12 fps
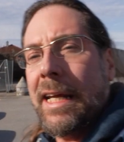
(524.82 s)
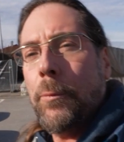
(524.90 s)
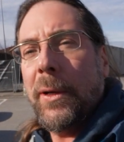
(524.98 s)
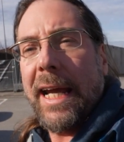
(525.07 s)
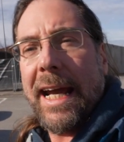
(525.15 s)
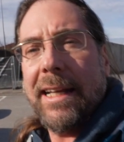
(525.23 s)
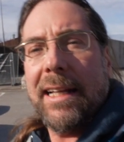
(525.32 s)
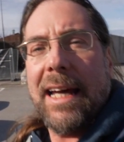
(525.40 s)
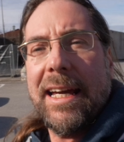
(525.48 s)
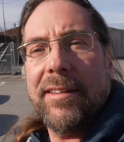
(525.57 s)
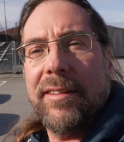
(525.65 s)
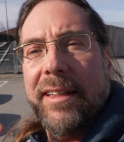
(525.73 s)
then we
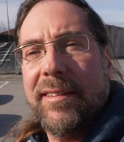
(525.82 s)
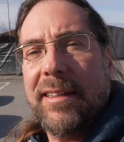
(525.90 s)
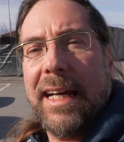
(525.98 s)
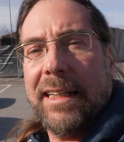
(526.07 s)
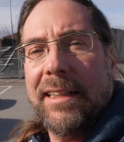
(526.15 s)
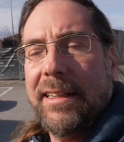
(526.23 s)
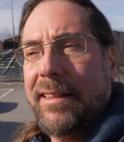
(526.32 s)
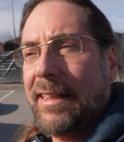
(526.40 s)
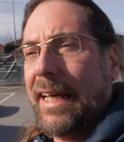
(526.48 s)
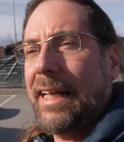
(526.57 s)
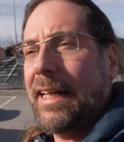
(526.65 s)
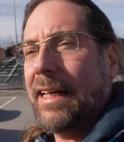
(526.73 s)
analyze exactly the
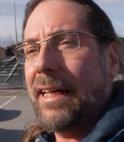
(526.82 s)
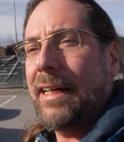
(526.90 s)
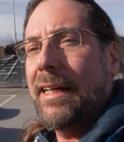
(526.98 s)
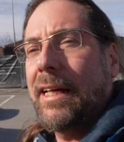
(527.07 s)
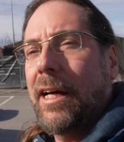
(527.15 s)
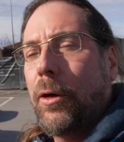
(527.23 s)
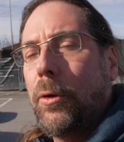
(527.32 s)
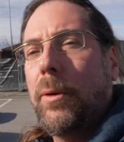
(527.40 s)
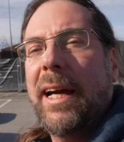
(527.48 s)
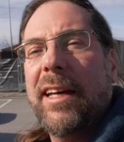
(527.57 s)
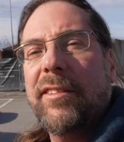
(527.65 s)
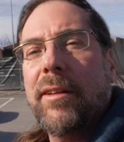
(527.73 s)
data, who
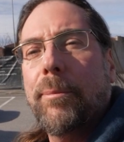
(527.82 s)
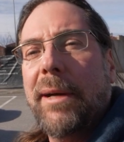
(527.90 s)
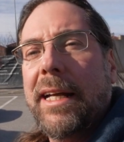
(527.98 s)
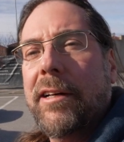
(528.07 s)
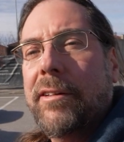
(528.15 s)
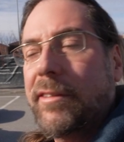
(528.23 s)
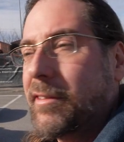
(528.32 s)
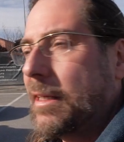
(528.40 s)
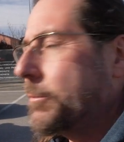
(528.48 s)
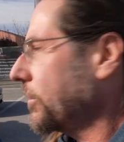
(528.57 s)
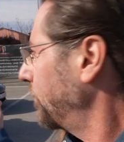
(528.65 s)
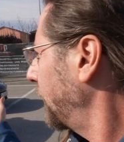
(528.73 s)
has better
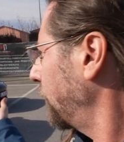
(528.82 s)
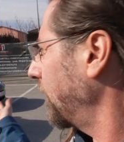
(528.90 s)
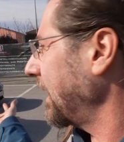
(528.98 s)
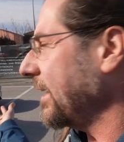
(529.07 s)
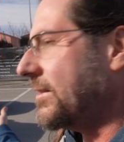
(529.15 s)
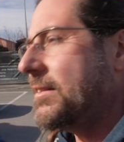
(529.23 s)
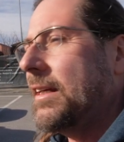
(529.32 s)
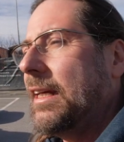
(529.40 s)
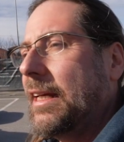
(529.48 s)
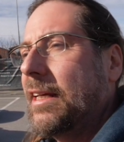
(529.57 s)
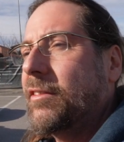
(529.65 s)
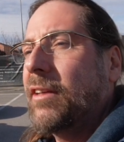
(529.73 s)
consumption. But what I
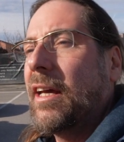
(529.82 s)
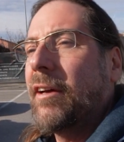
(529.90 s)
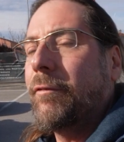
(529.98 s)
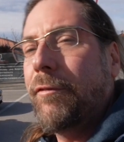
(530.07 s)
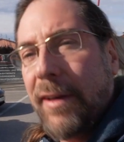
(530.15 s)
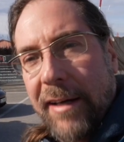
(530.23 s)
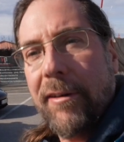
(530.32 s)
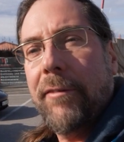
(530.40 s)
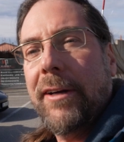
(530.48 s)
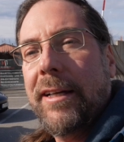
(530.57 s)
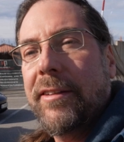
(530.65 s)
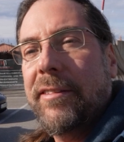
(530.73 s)
see, it's very,
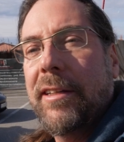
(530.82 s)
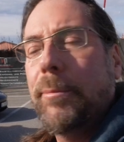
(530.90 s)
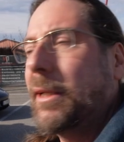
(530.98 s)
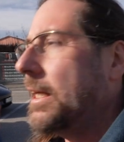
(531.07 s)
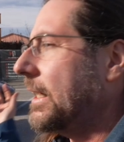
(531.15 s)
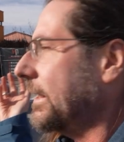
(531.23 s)
very similar,